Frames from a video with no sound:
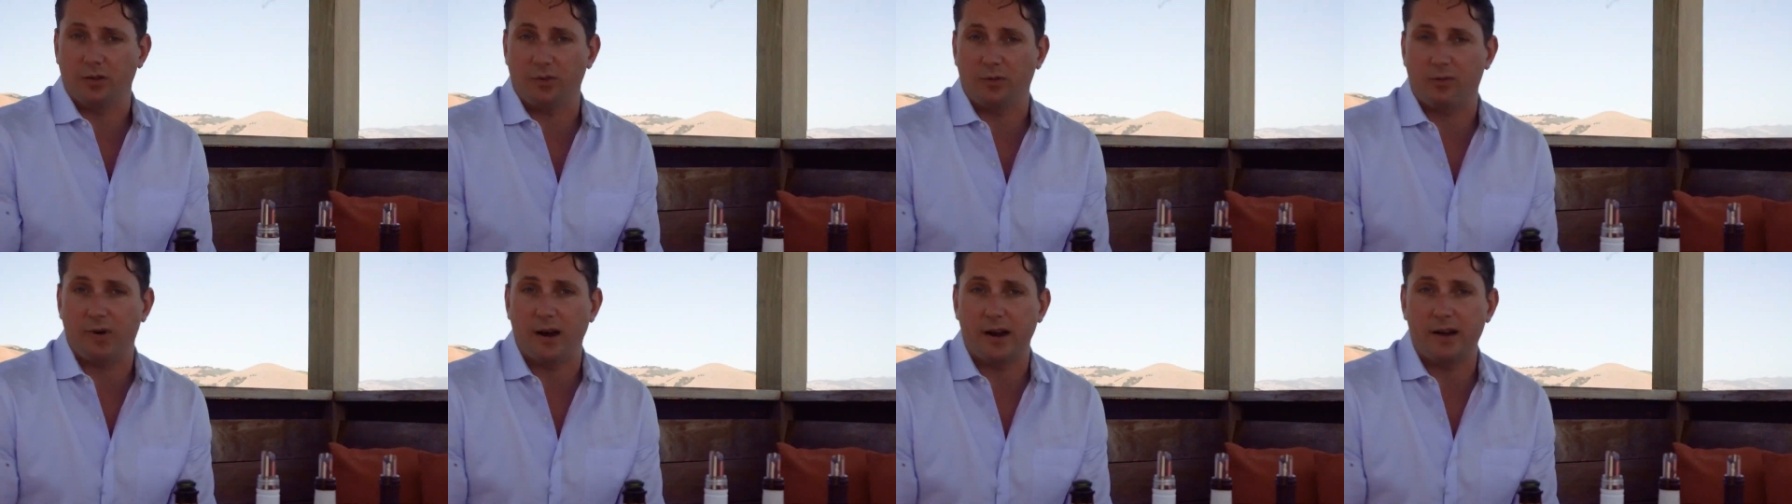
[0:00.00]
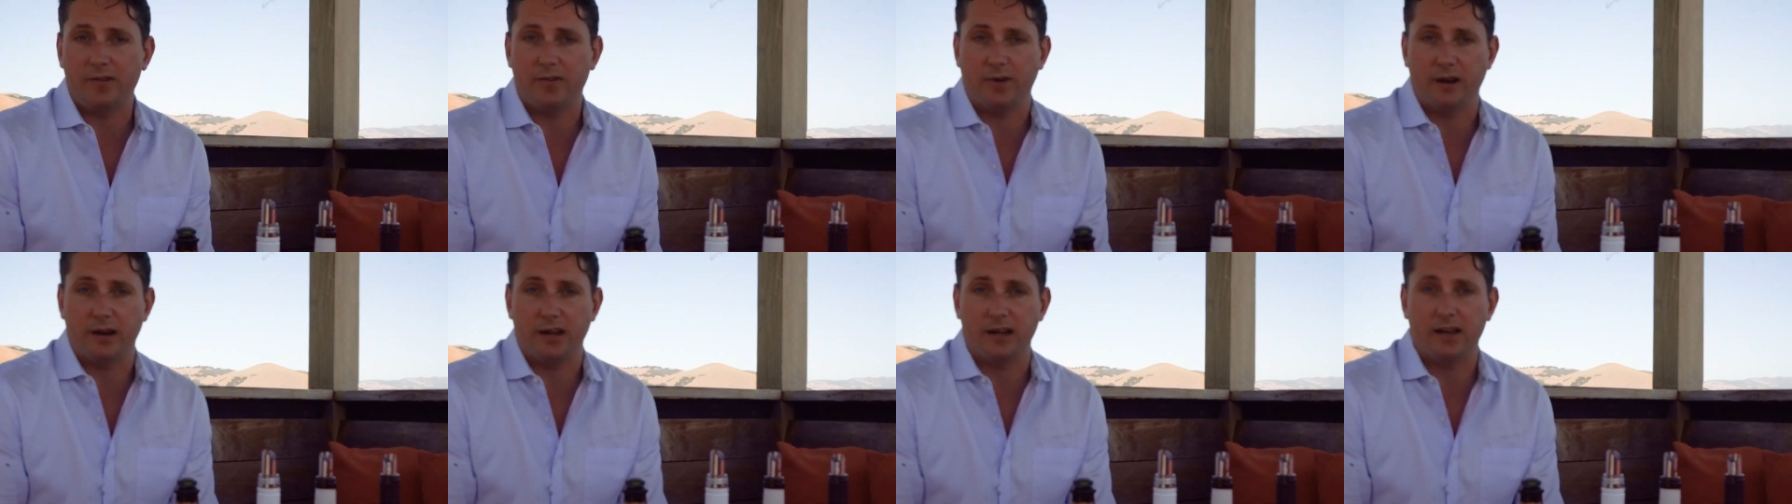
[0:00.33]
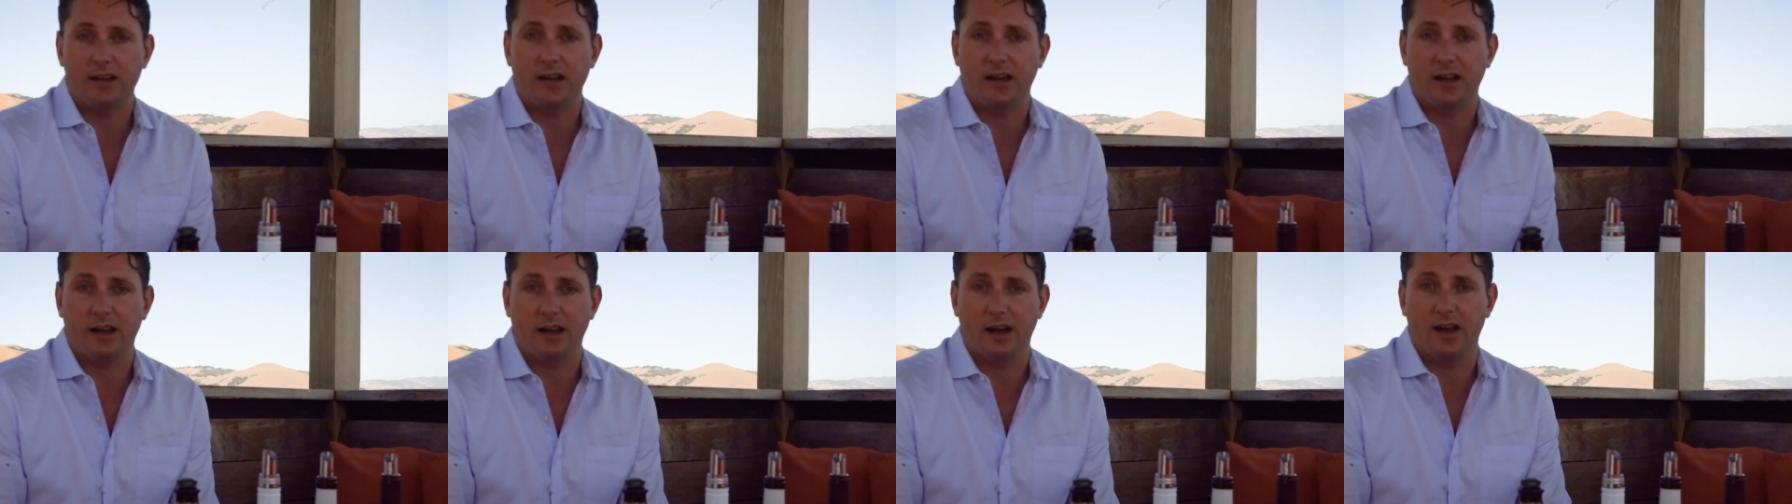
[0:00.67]
of the winery
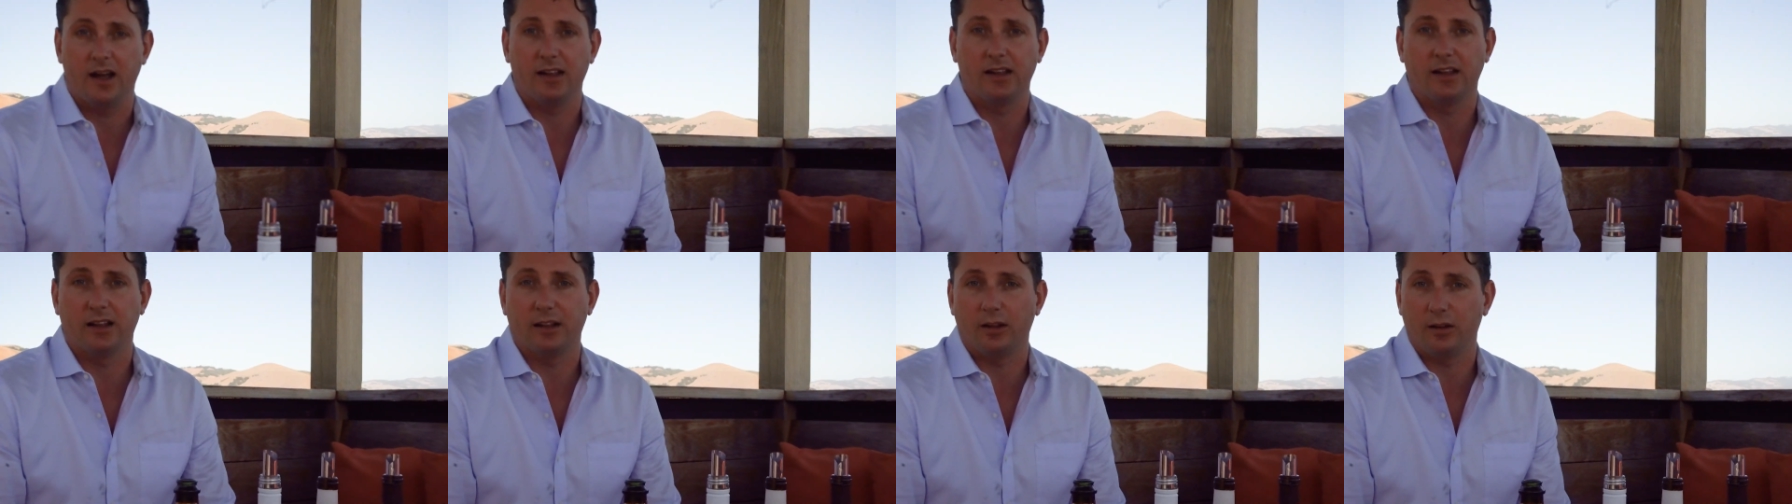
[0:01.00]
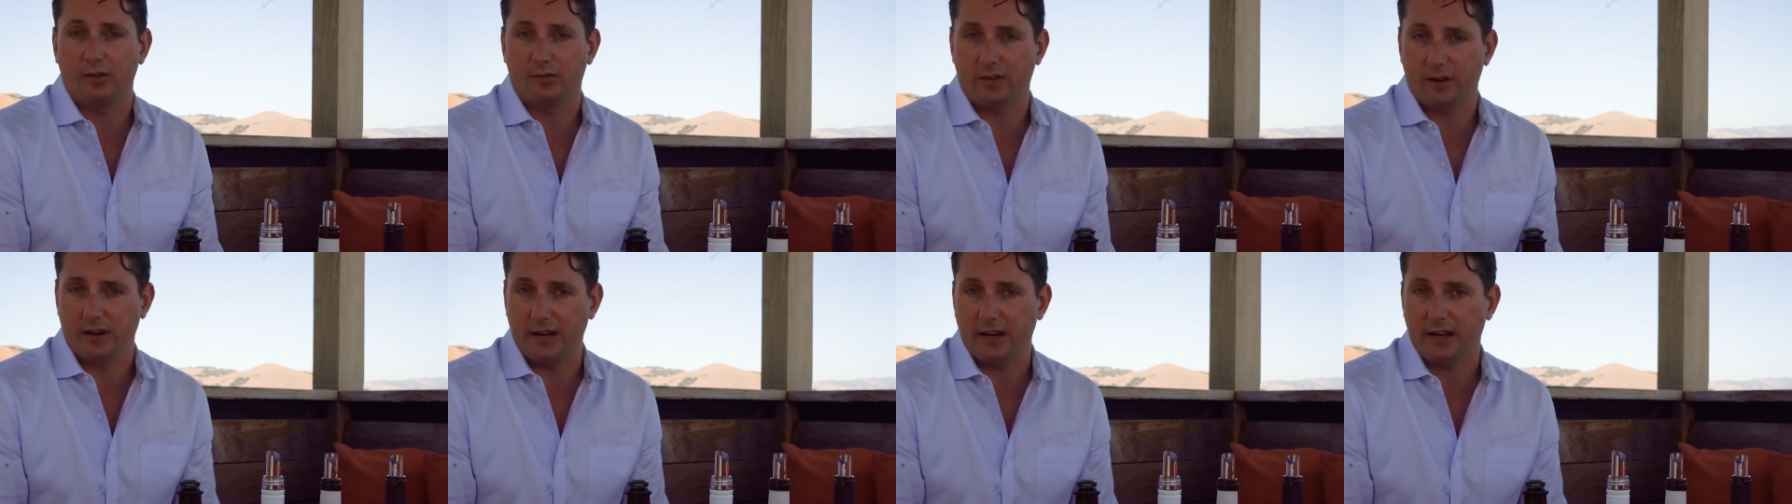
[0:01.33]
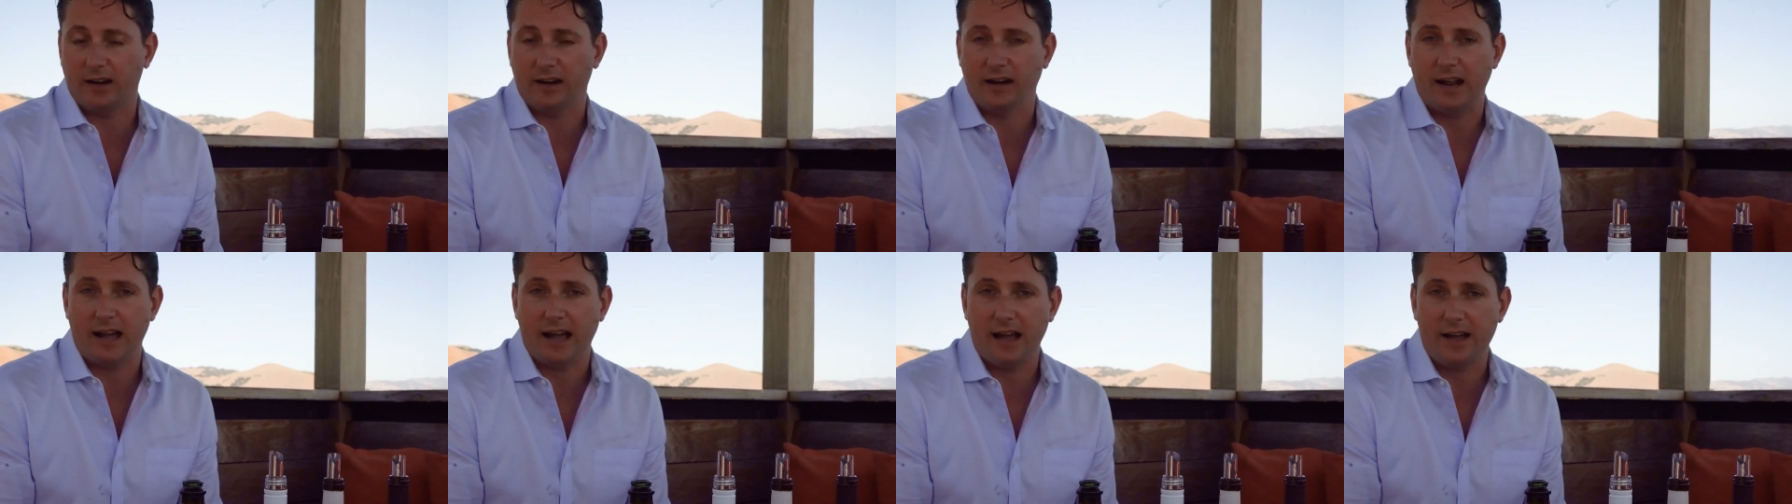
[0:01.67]
uh, a little over a
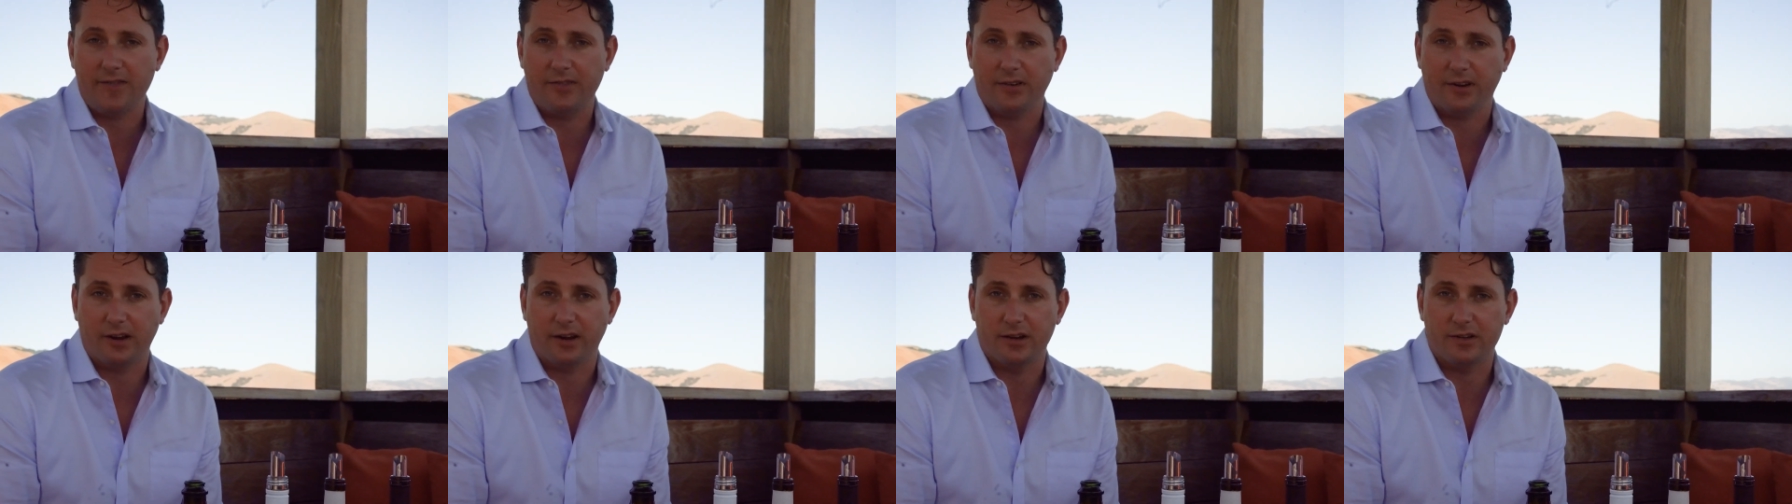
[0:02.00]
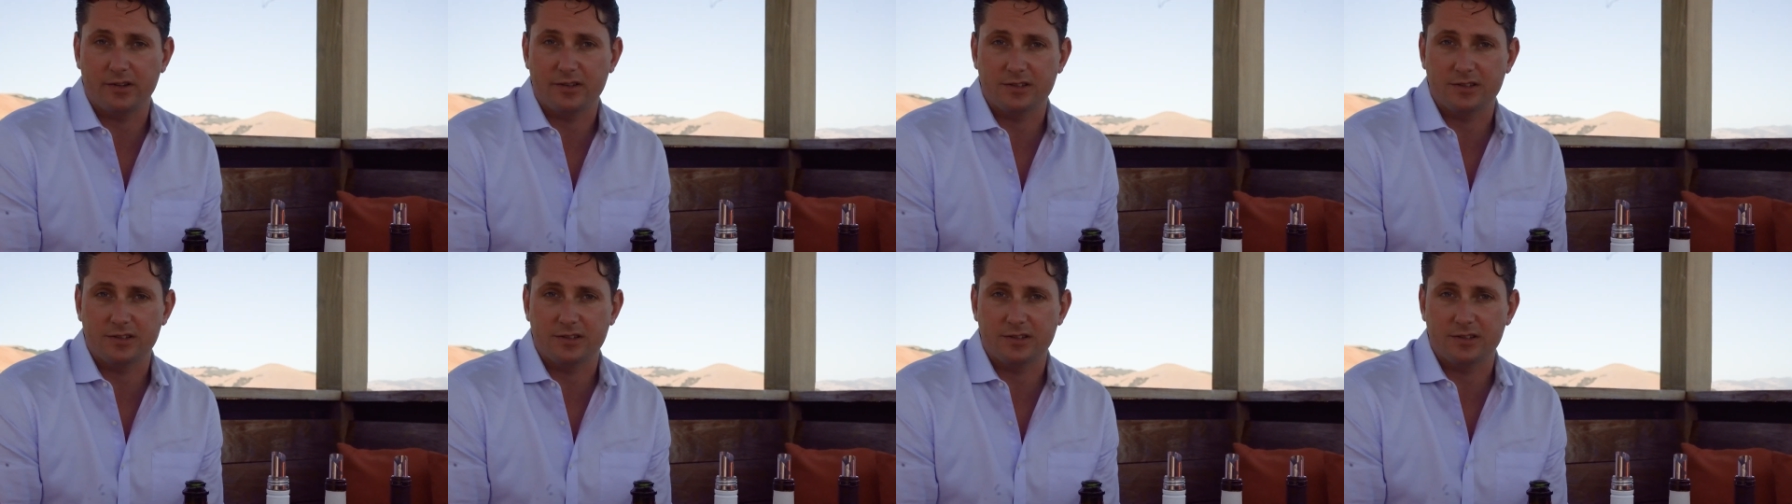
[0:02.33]
year and a half ago.